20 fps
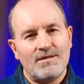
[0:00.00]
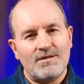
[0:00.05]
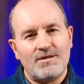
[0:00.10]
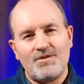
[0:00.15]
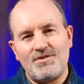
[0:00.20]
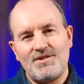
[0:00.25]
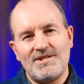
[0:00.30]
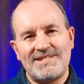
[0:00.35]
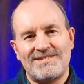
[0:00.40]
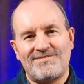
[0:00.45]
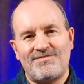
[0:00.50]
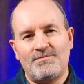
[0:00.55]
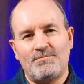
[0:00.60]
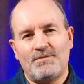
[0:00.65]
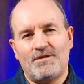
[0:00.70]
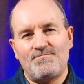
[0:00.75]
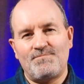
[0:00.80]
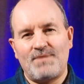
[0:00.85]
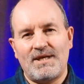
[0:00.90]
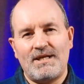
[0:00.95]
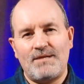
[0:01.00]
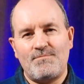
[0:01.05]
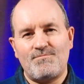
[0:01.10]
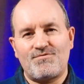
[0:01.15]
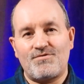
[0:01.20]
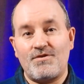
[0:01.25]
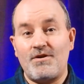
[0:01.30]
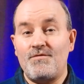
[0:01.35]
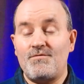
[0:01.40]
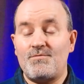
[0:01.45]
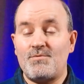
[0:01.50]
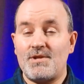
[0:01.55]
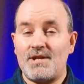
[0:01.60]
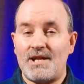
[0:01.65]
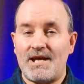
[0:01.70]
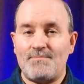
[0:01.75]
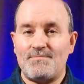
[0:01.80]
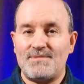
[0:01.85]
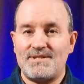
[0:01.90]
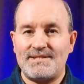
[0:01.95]
Could this film have been improved with an
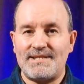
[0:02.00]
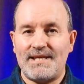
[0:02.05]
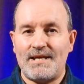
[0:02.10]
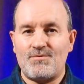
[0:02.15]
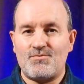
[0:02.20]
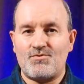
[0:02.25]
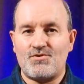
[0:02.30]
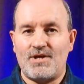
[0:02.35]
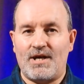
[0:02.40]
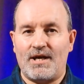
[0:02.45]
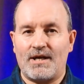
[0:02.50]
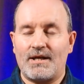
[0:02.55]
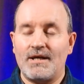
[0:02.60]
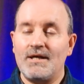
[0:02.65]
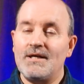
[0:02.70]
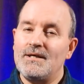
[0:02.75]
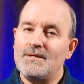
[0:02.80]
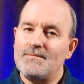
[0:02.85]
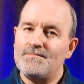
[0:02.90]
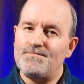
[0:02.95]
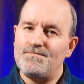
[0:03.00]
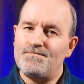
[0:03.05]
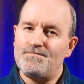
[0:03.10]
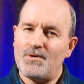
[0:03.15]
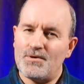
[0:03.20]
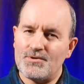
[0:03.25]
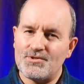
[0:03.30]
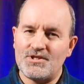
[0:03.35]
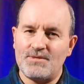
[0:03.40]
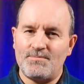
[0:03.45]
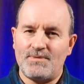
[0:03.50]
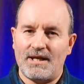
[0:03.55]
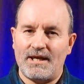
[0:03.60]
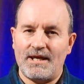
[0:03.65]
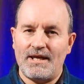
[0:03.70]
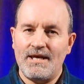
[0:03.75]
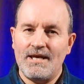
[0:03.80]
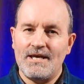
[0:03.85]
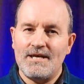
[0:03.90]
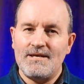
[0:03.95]
Atmos soundtrack?
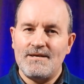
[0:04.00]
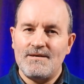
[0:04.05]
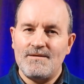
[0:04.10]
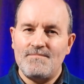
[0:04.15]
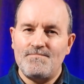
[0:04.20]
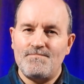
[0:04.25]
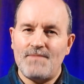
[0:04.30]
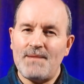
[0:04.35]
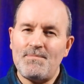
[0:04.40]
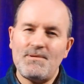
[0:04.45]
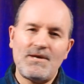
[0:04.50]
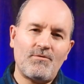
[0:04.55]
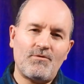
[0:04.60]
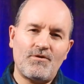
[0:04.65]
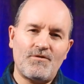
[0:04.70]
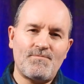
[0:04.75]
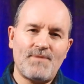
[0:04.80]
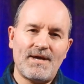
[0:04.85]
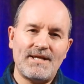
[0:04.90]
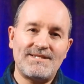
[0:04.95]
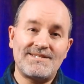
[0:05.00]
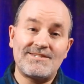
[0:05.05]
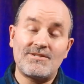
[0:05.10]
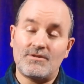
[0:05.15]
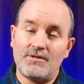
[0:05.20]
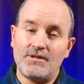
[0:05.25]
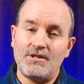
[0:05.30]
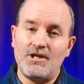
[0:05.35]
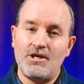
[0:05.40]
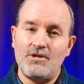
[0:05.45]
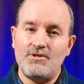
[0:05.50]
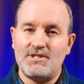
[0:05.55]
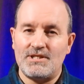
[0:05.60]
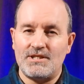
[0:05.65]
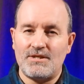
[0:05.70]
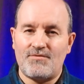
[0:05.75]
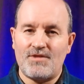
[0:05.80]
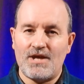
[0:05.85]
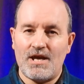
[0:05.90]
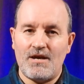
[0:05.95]
Possibly. Maybe it would have made subtle
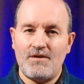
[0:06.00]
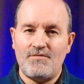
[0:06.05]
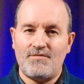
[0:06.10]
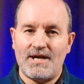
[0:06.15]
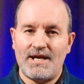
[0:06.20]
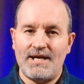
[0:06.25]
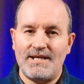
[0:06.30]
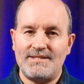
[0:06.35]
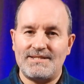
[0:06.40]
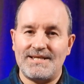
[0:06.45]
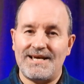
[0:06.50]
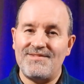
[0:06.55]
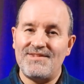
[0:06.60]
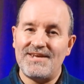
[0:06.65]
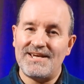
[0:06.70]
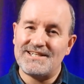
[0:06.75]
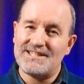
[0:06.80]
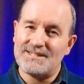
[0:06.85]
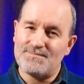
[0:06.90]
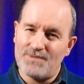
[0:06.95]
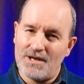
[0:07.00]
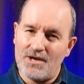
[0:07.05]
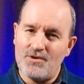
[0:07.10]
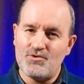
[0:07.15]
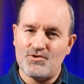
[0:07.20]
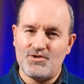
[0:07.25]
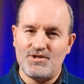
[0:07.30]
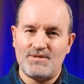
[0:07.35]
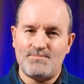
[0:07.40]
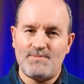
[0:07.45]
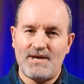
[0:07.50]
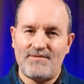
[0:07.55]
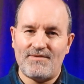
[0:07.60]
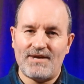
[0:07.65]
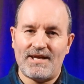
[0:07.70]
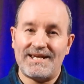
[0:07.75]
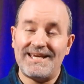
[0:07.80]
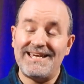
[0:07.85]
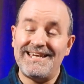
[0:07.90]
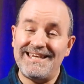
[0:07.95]
uses of the overheads and the explosions may have
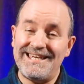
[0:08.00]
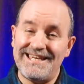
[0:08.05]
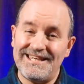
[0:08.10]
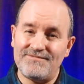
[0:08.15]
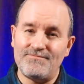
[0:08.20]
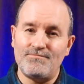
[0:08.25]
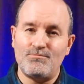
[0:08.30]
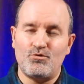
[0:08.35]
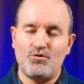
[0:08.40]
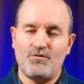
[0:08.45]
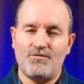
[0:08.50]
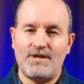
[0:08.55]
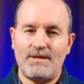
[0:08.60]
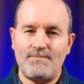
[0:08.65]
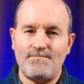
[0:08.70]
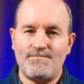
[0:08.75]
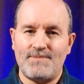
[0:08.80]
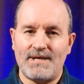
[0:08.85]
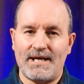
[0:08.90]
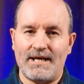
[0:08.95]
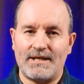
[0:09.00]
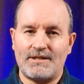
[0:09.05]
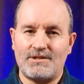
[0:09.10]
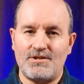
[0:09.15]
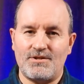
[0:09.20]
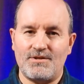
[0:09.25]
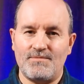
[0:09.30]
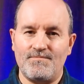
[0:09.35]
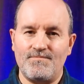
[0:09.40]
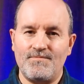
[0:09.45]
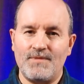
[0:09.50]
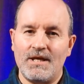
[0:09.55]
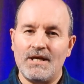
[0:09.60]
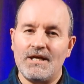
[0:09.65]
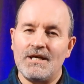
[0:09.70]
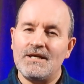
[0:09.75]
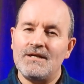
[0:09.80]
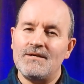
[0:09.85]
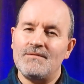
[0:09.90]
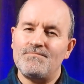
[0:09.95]
had even more of an impact to them.
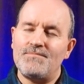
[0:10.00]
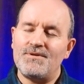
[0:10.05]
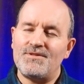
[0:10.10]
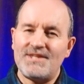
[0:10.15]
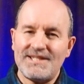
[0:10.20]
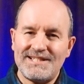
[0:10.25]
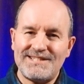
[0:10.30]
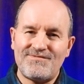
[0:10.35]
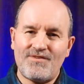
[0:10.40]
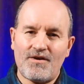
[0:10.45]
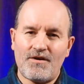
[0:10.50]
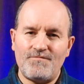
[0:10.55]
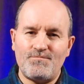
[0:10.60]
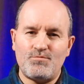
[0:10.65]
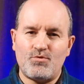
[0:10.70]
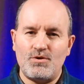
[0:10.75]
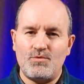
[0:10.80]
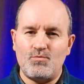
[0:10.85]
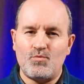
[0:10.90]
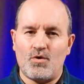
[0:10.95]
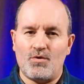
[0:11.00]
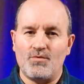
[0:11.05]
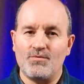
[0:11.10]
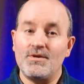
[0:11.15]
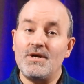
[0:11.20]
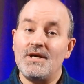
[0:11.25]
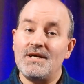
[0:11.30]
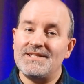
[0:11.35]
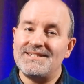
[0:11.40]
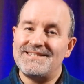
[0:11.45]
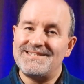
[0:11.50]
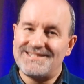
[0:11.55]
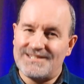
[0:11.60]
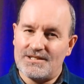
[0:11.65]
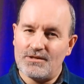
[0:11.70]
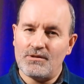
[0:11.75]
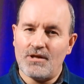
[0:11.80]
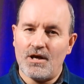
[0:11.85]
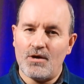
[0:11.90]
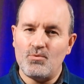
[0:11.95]
But this 5.1
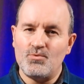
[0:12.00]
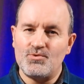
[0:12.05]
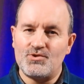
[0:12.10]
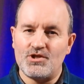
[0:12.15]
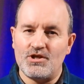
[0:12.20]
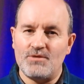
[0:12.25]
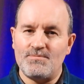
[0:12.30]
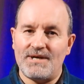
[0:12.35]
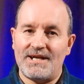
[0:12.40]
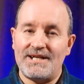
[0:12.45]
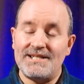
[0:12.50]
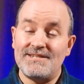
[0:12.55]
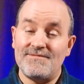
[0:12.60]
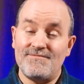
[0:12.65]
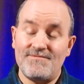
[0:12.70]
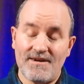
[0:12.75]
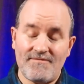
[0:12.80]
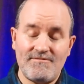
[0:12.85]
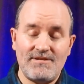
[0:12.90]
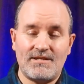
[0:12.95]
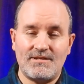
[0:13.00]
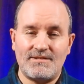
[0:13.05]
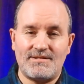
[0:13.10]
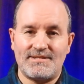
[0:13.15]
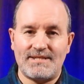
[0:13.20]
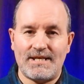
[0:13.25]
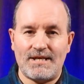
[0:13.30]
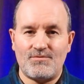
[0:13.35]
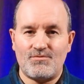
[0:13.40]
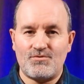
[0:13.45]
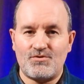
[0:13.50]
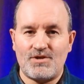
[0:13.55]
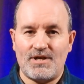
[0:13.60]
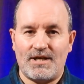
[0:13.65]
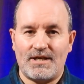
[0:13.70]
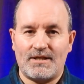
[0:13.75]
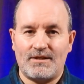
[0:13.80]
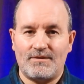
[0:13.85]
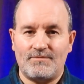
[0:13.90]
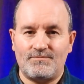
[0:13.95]
still holds up and is a very good
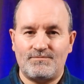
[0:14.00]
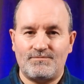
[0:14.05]
soundtrack.